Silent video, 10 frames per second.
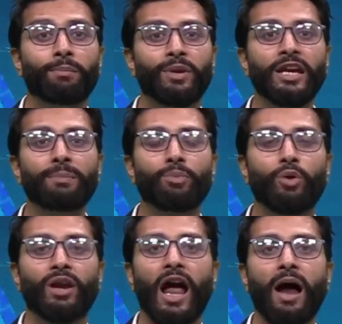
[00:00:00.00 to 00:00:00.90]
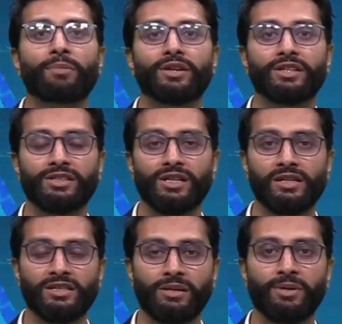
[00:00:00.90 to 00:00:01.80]
pre-programmed
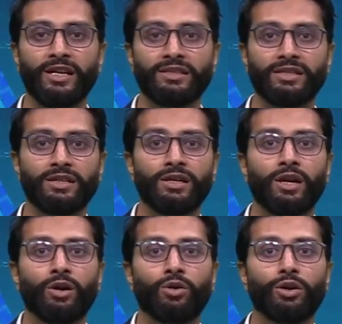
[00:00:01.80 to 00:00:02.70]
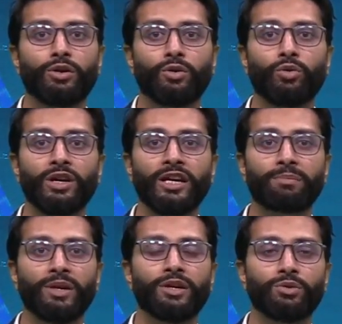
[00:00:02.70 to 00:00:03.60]
digital CBDC could only
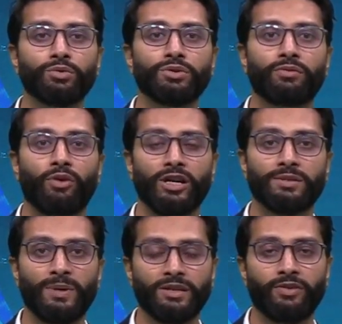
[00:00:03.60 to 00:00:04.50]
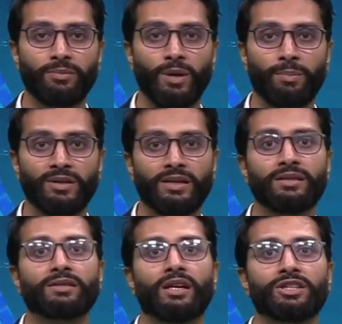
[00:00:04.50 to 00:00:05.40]
be used for specific
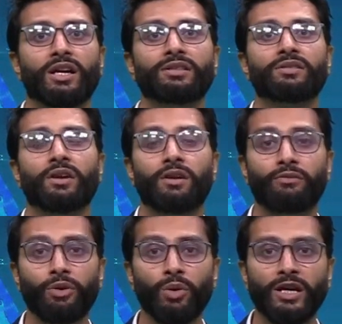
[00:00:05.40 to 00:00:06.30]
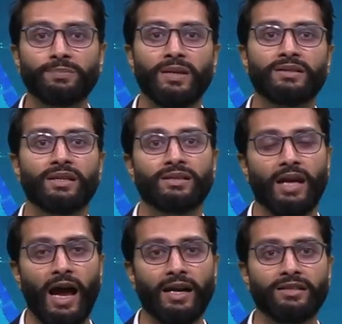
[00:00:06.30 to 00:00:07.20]
purposes such as fuel expenses
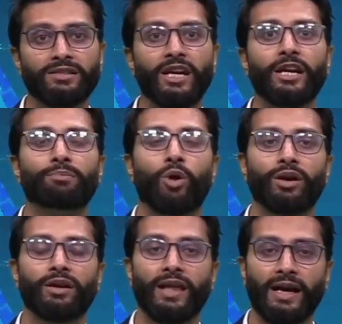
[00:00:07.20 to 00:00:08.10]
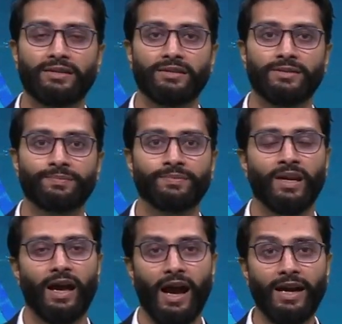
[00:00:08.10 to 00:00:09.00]
and state border taxes.
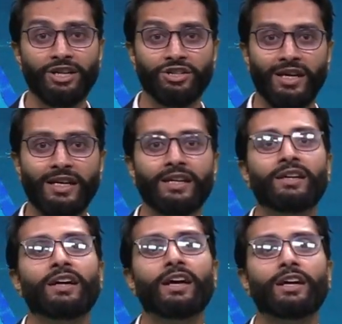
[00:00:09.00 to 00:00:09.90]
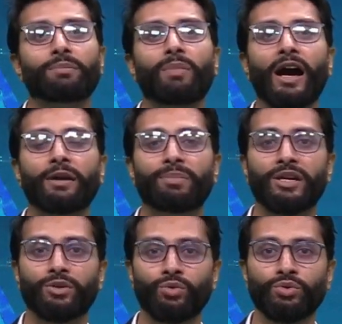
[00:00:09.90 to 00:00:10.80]
Additionally, it might be
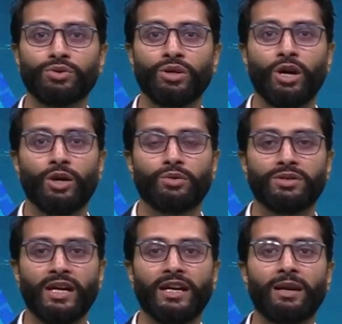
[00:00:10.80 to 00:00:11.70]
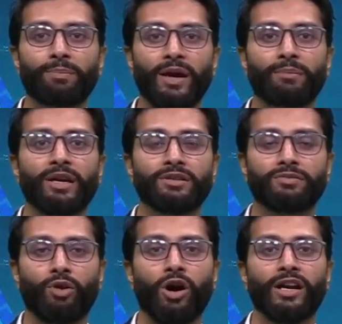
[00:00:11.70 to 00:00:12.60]
used to settle
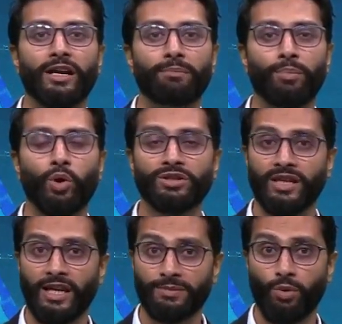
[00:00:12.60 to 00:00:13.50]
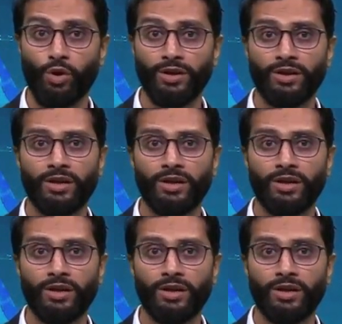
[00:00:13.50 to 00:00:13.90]
payments for imports and export,